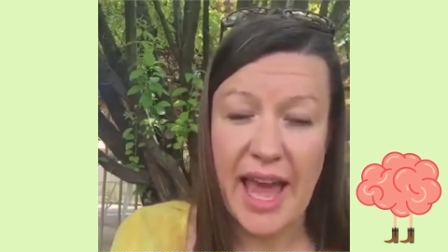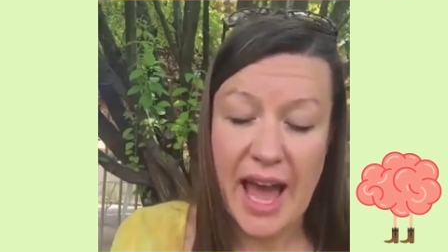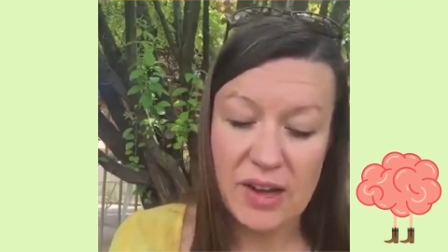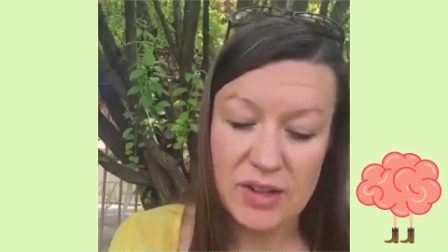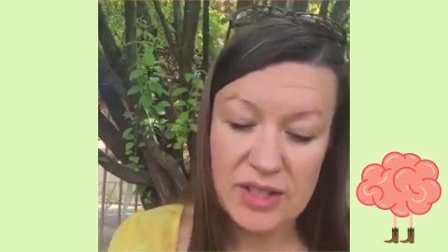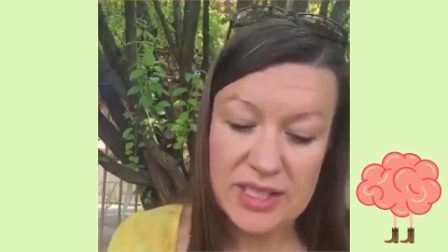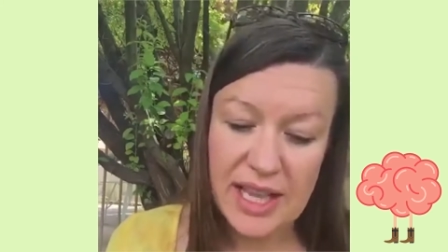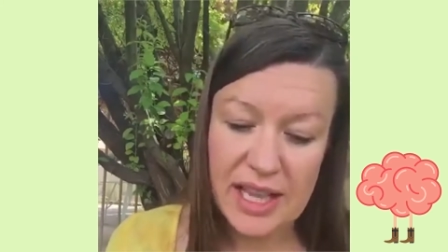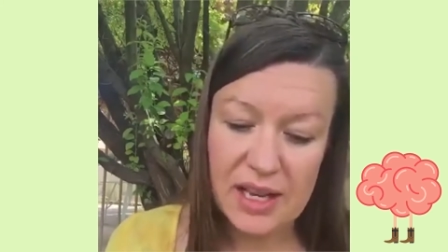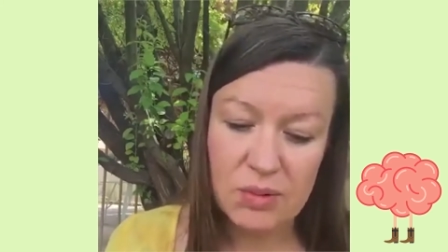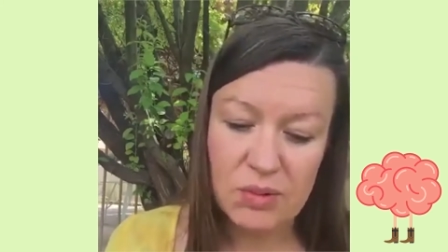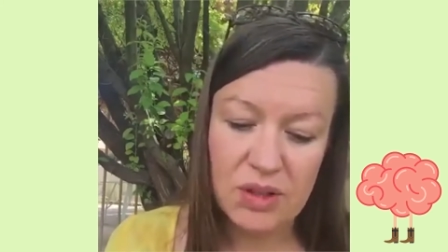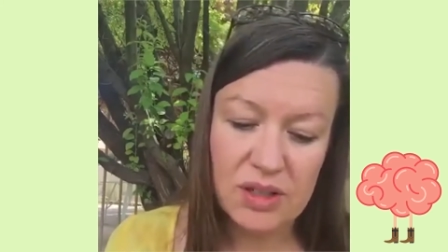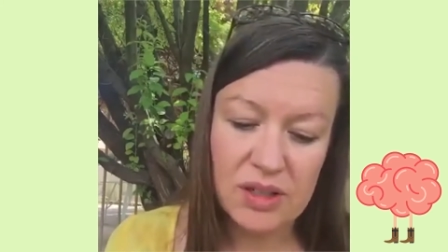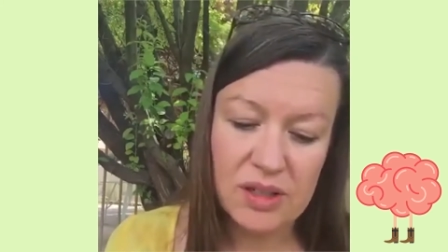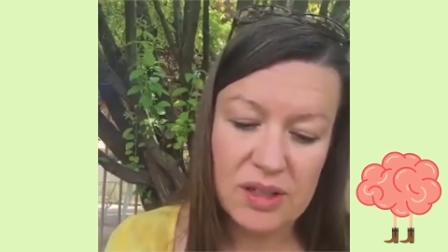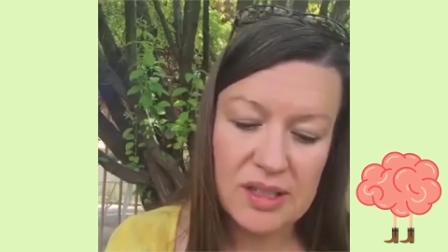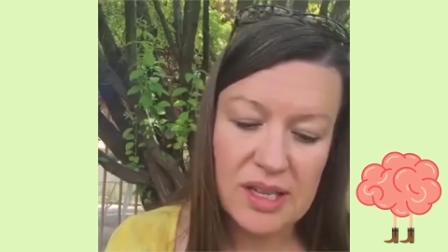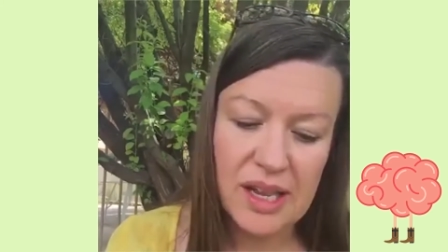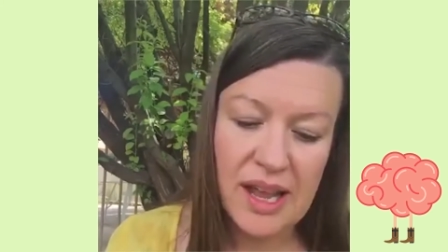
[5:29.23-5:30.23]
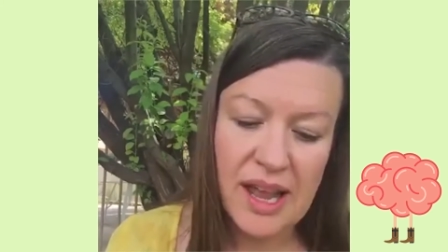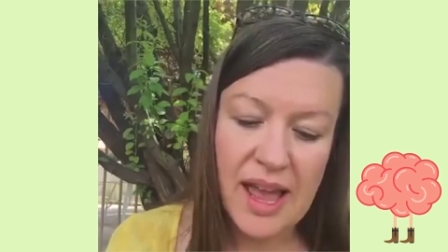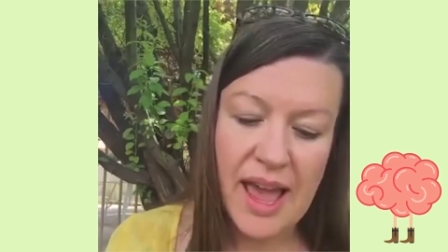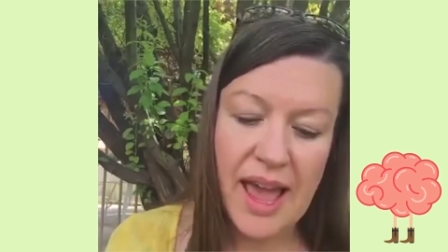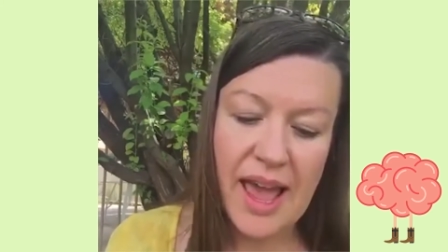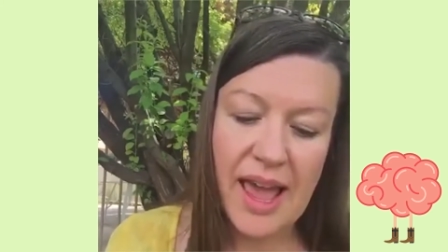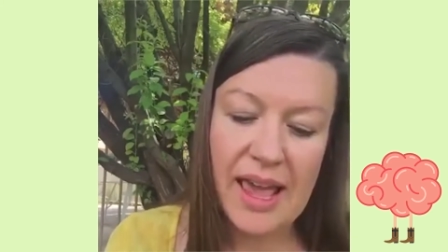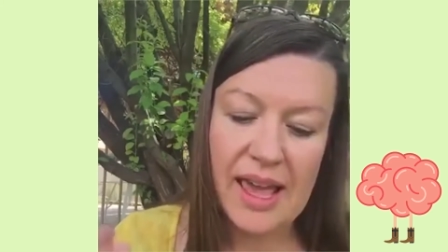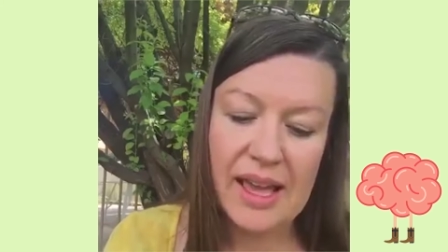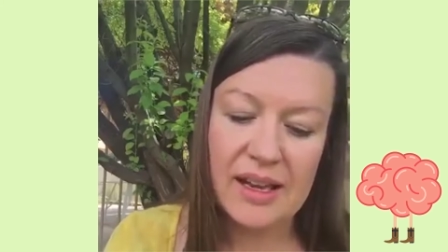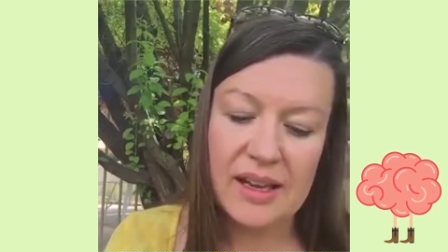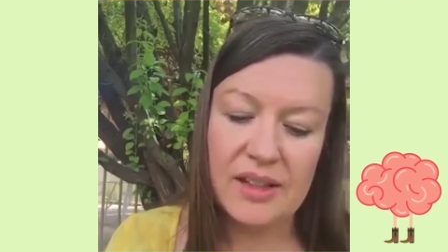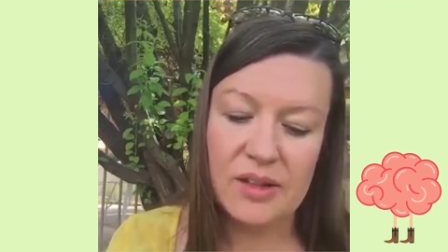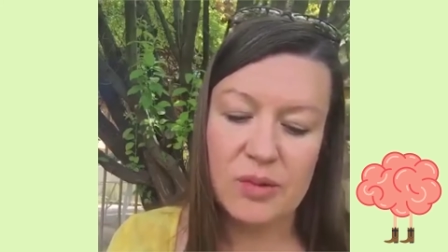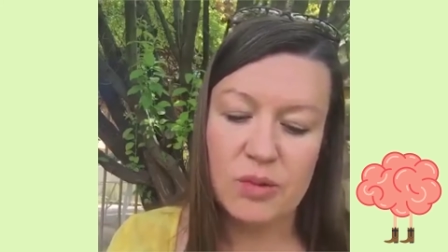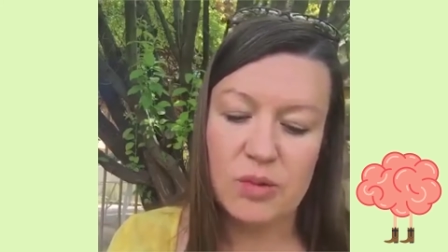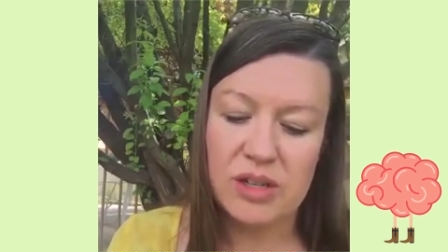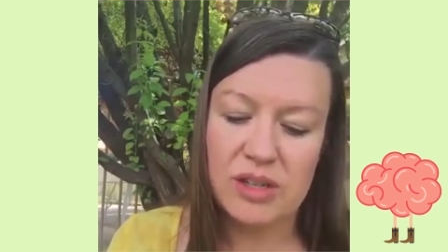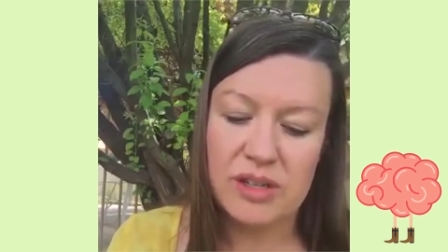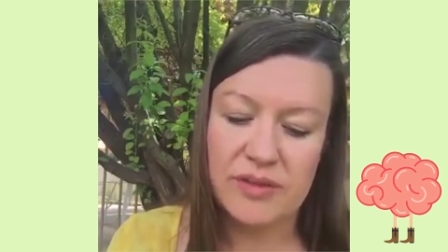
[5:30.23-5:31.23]
outside world and in the
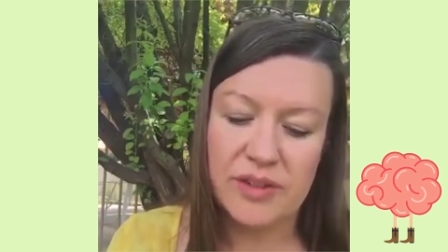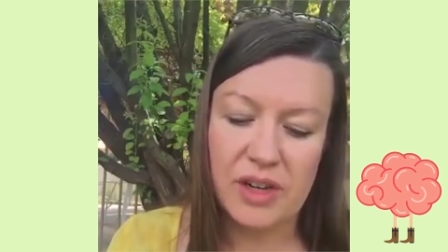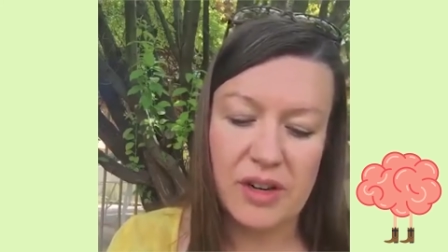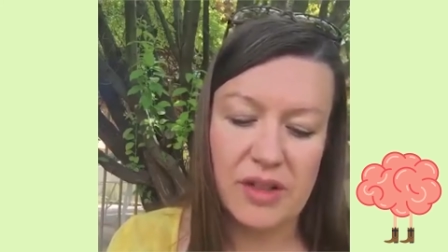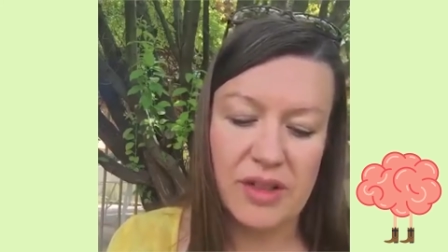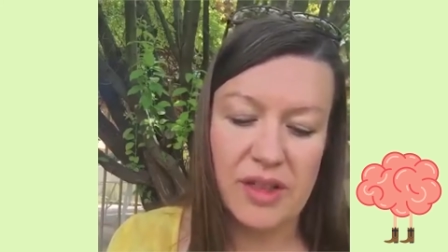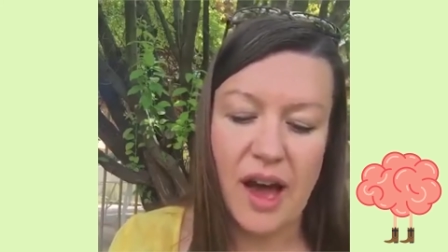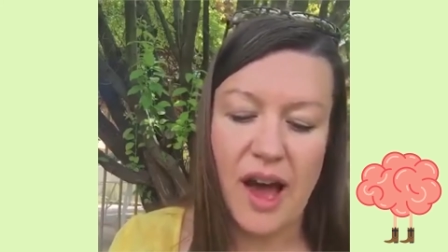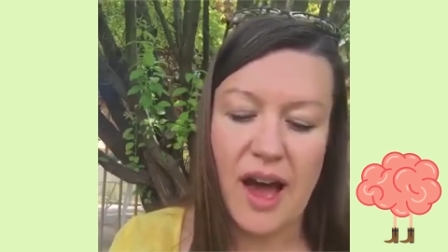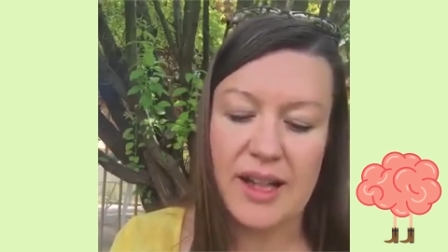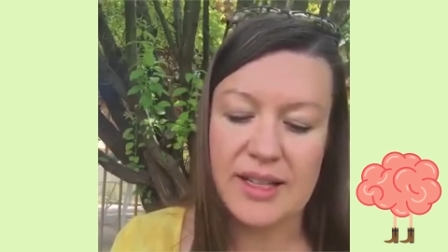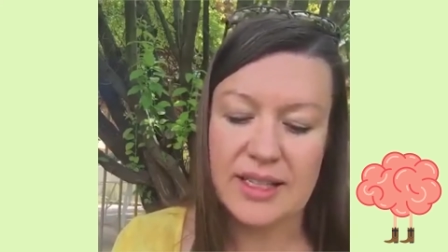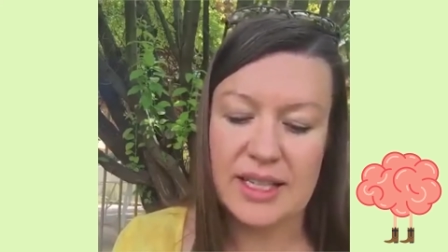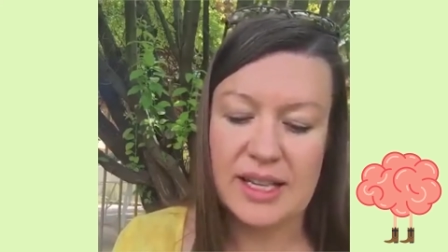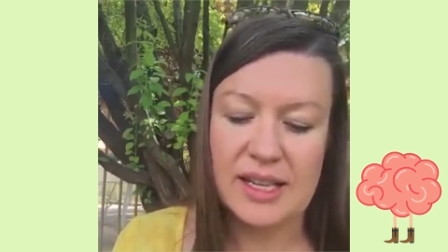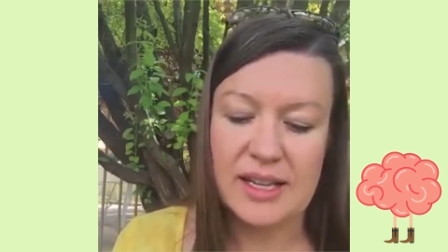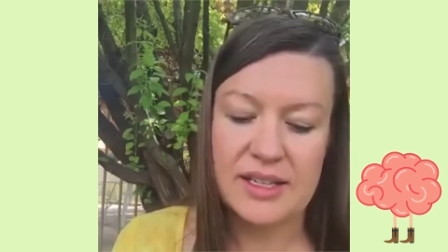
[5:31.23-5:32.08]
world of your thoughts.